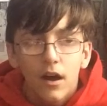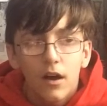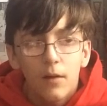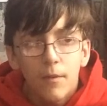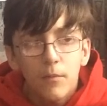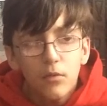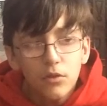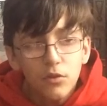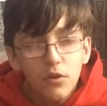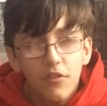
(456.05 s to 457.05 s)
I'm not
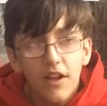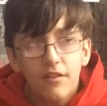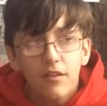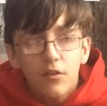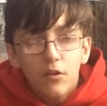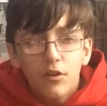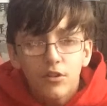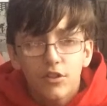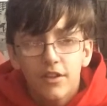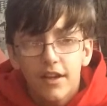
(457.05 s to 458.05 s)
sure if that's his
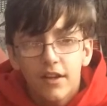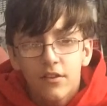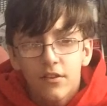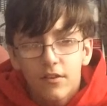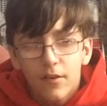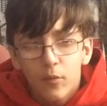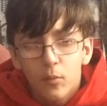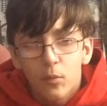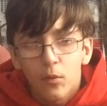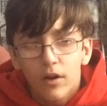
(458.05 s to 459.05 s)
origin in Civil
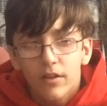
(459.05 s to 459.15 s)
War.